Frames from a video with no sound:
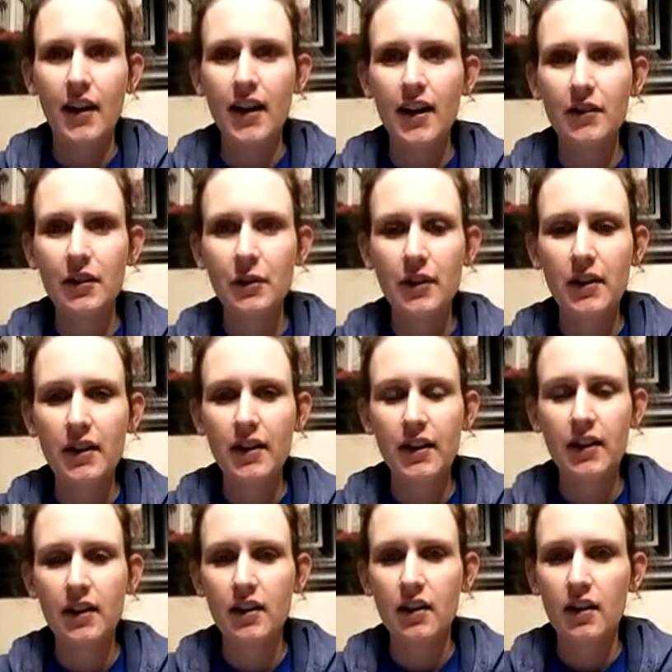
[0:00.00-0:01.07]

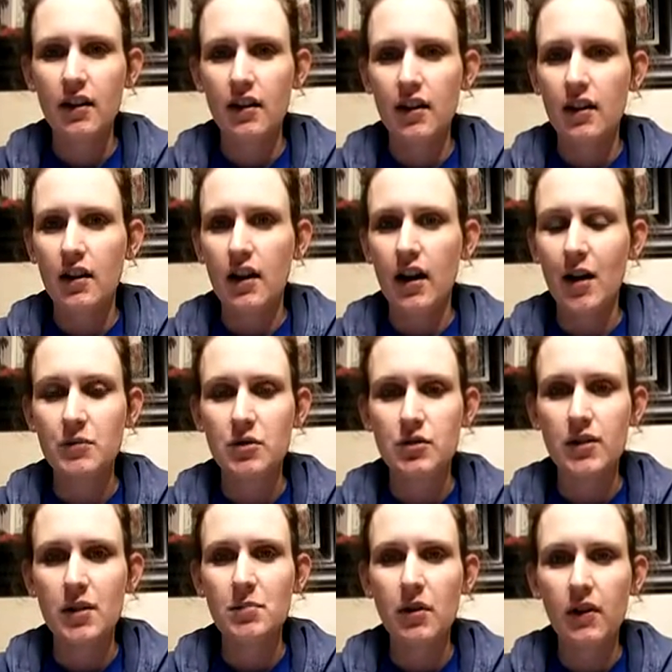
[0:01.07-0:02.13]
everyone, I'm
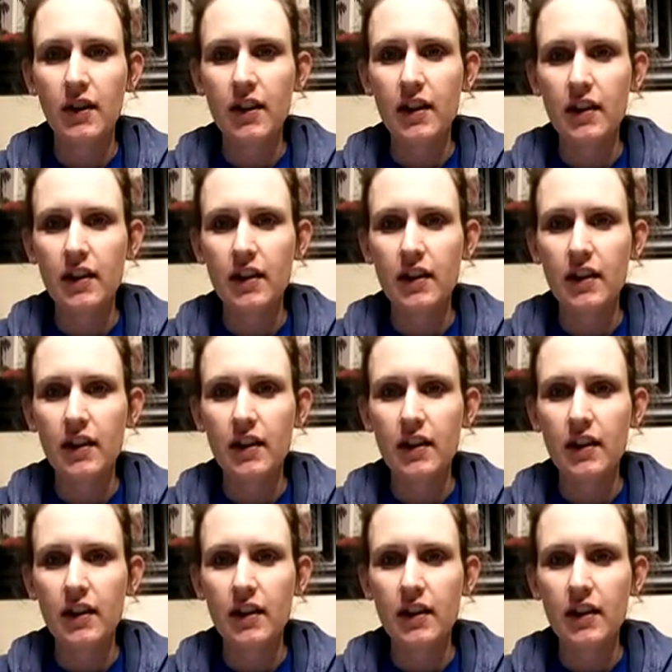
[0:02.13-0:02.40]
Sheree Mullen